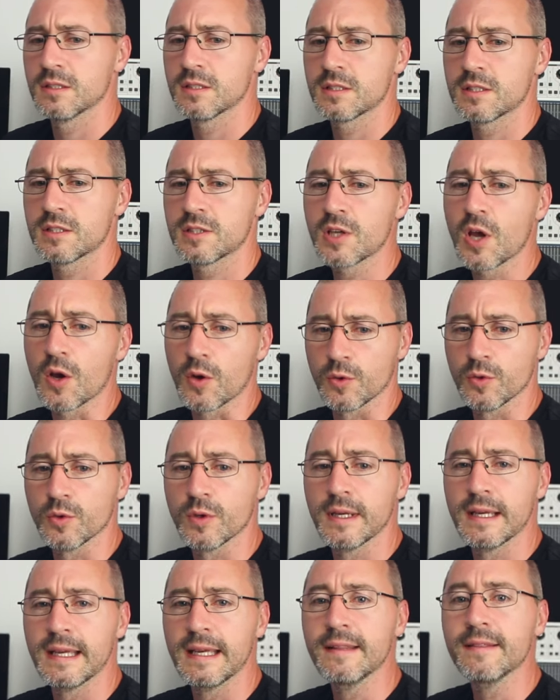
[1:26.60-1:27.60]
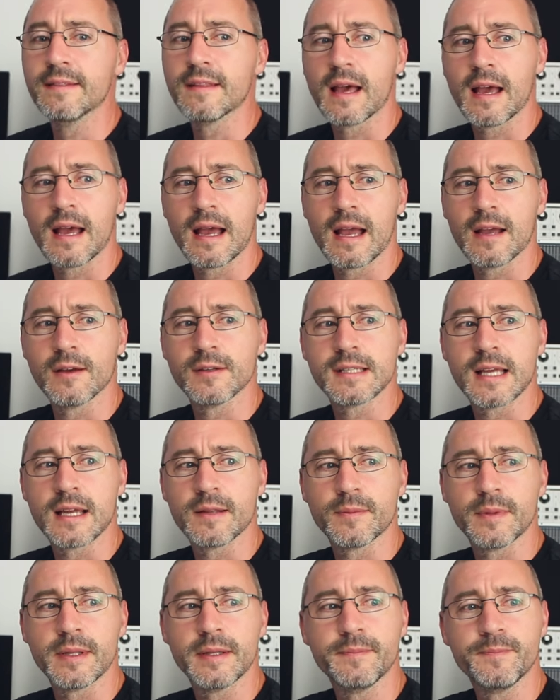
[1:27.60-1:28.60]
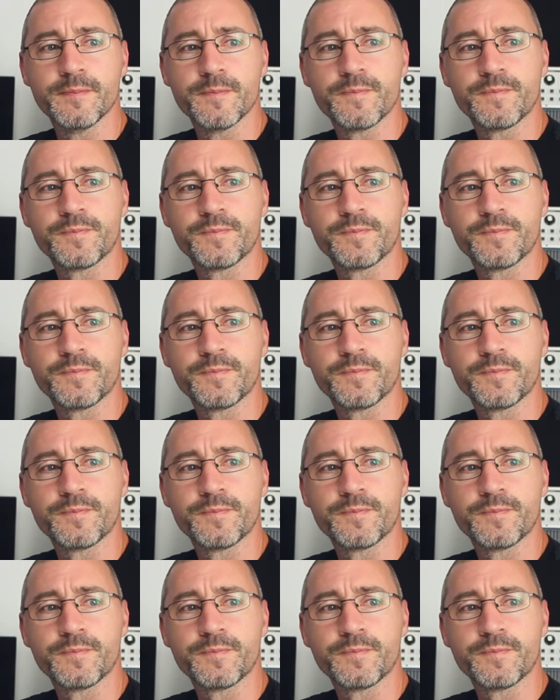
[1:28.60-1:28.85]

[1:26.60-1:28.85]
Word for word: So in that house admin,